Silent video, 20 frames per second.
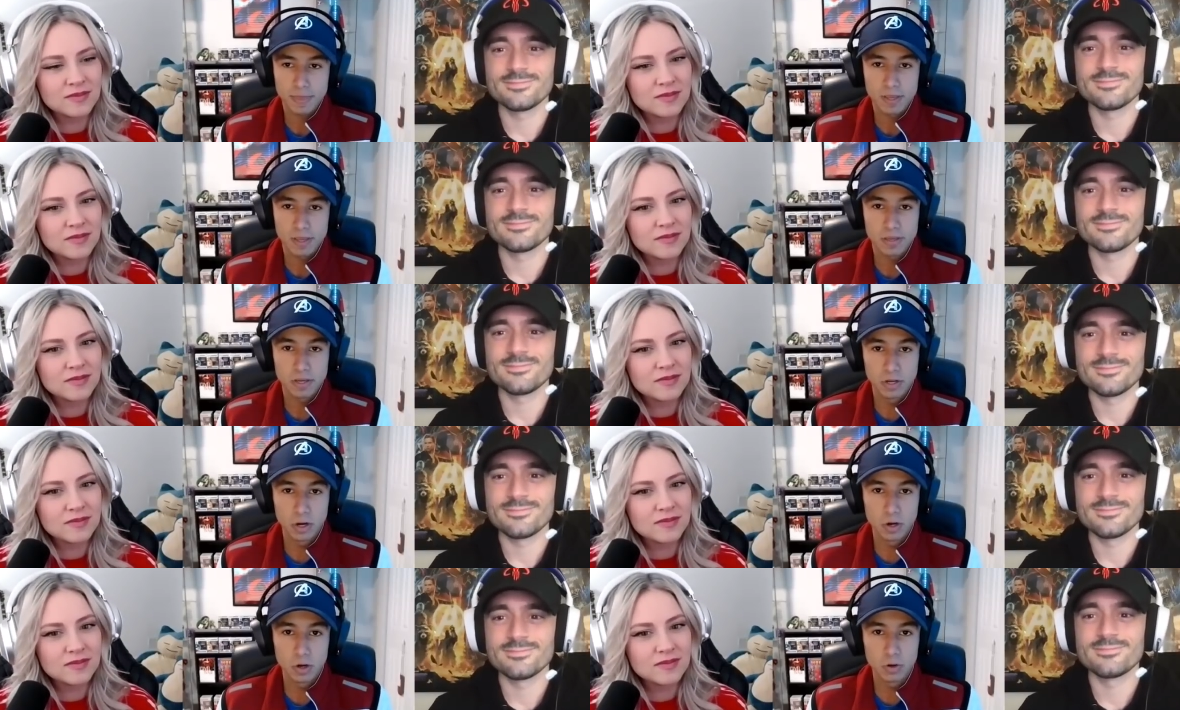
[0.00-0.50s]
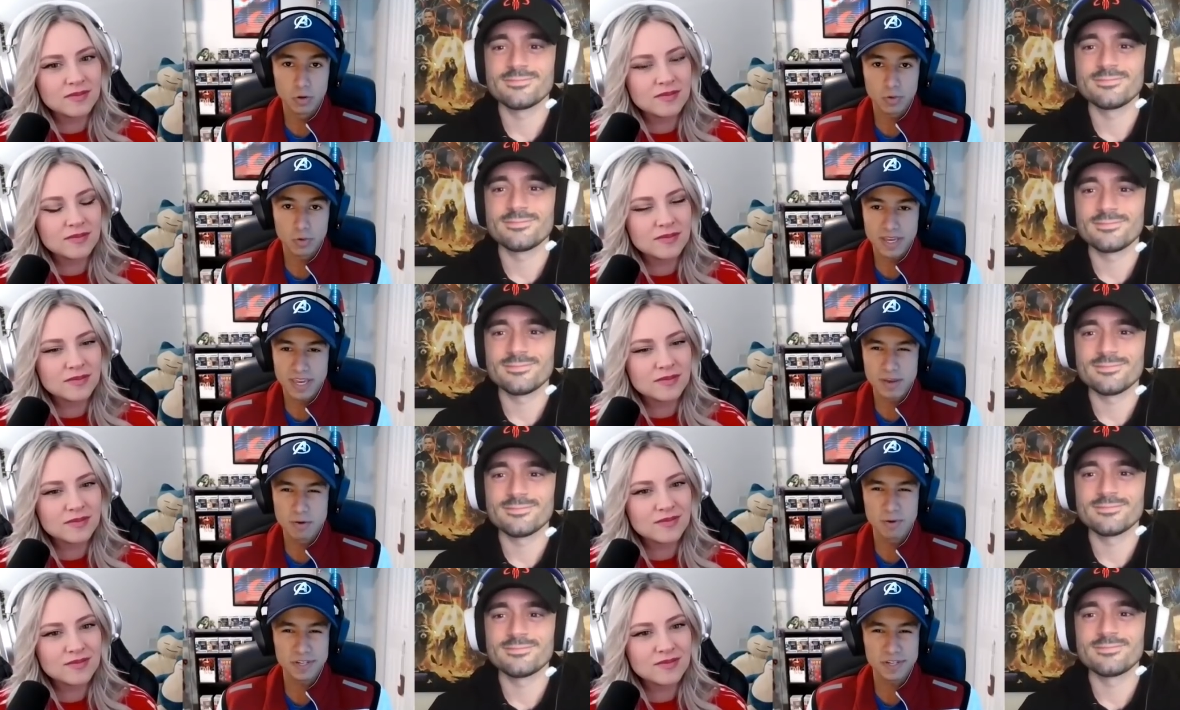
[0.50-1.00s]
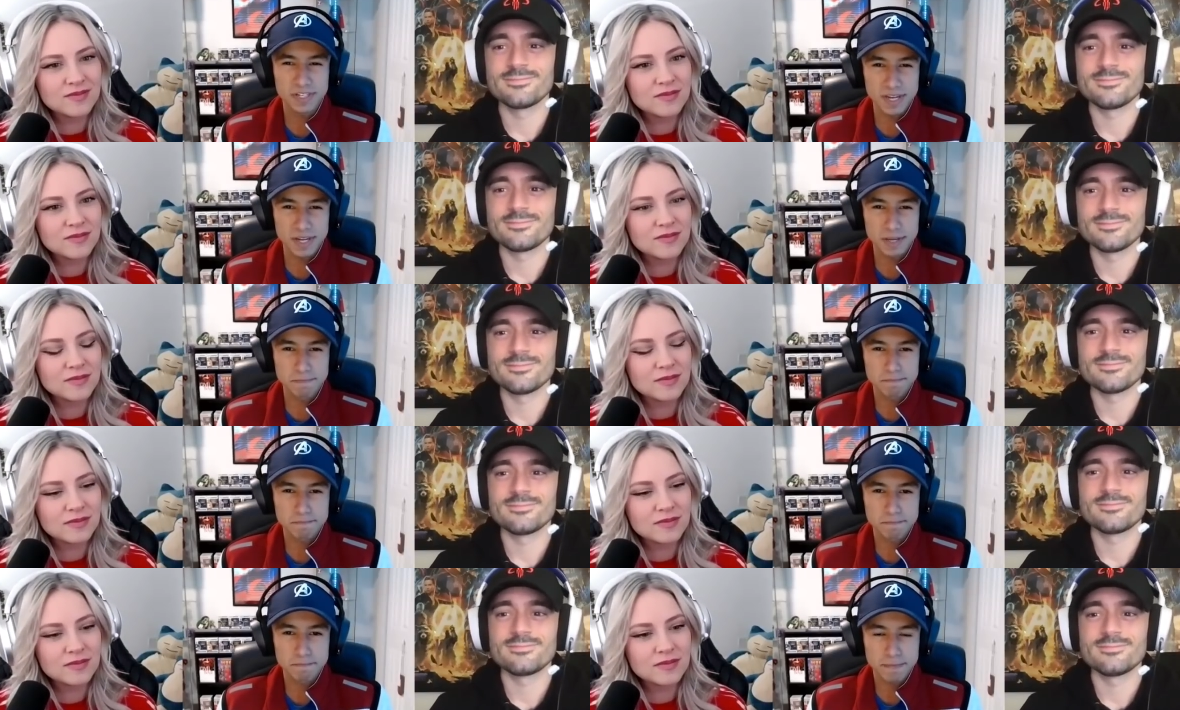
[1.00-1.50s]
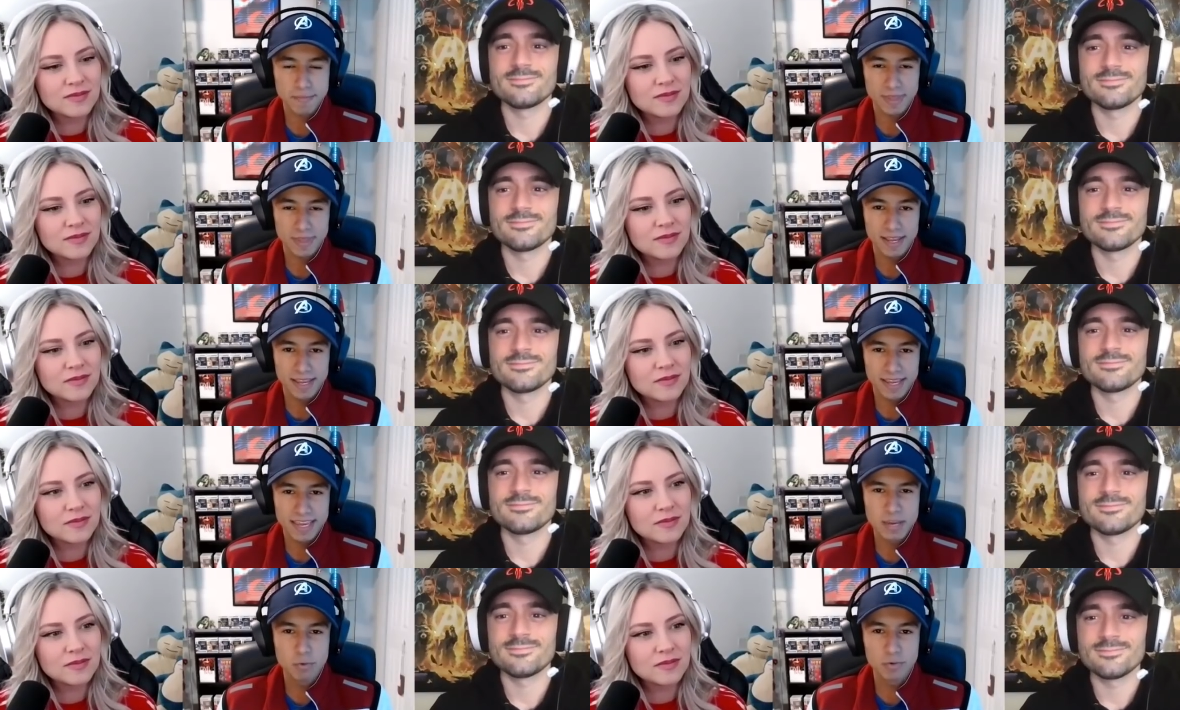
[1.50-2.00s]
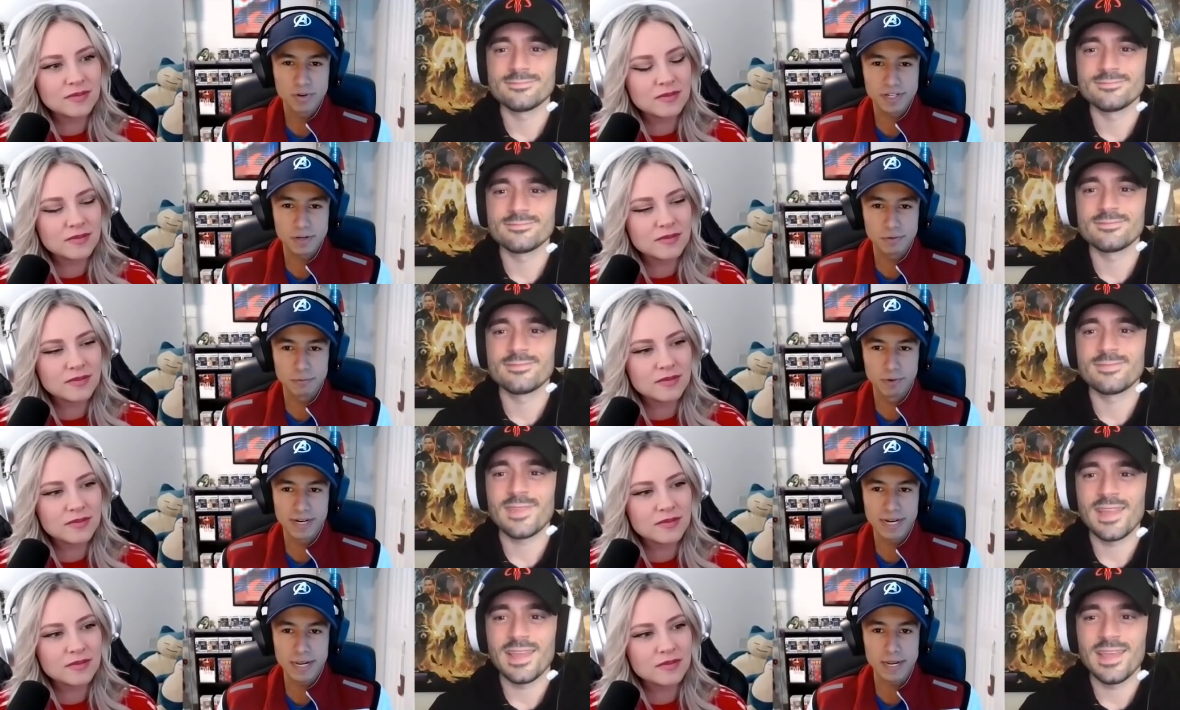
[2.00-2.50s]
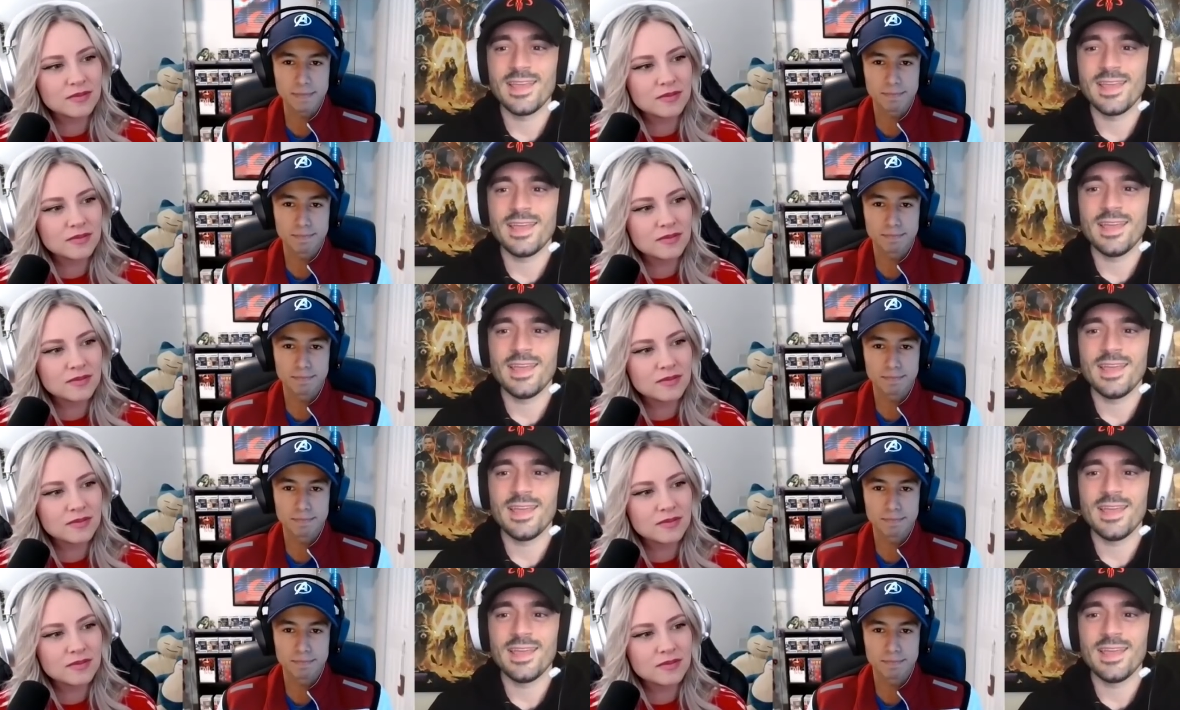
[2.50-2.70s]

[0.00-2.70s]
Speaker 1: you know, he wasn't he wasn't really